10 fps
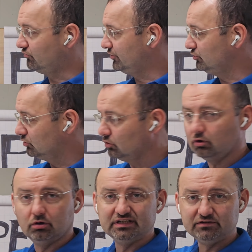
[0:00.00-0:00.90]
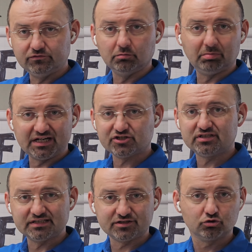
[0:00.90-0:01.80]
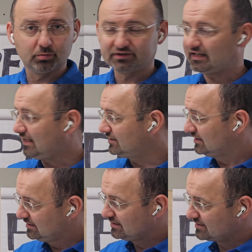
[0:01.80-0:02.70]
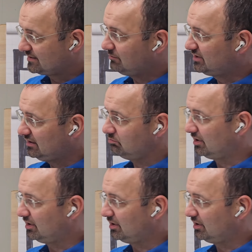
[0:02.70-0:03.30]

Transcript: for you, or if your budget is super tight, same thing.